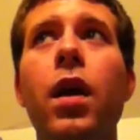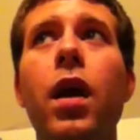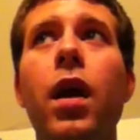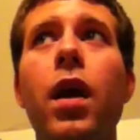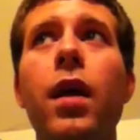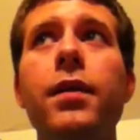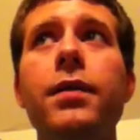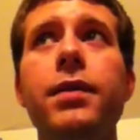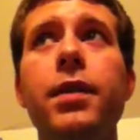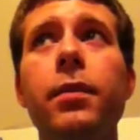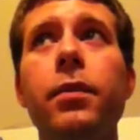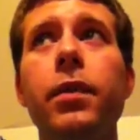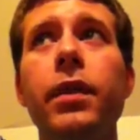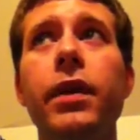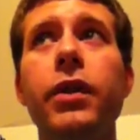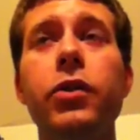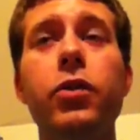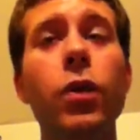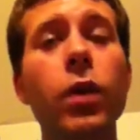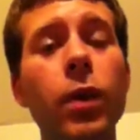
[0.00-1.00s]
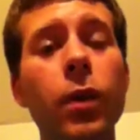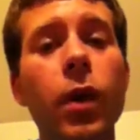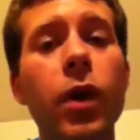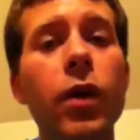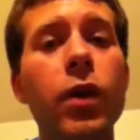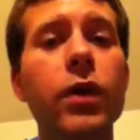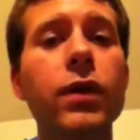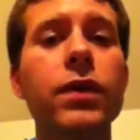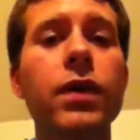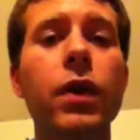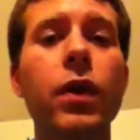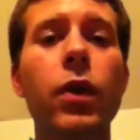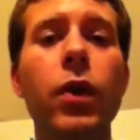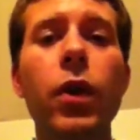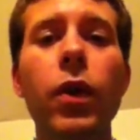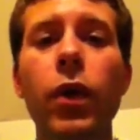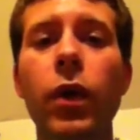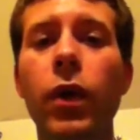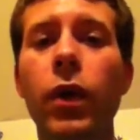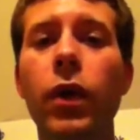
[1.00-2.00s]
As simply a shorter word, you could say
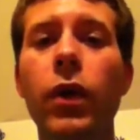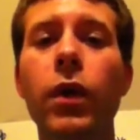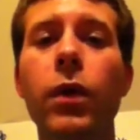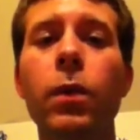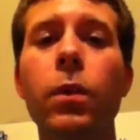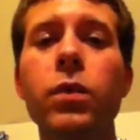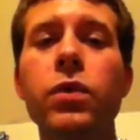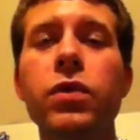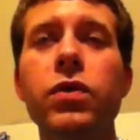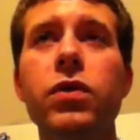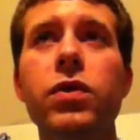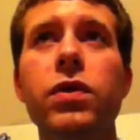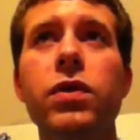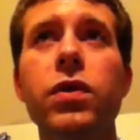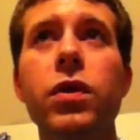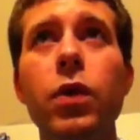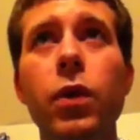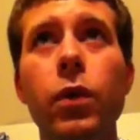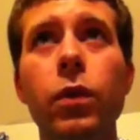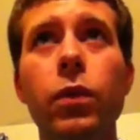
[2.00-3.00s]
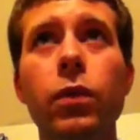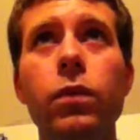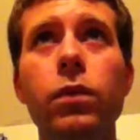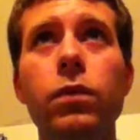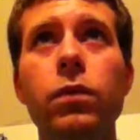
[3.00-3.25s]
ny, which is just new.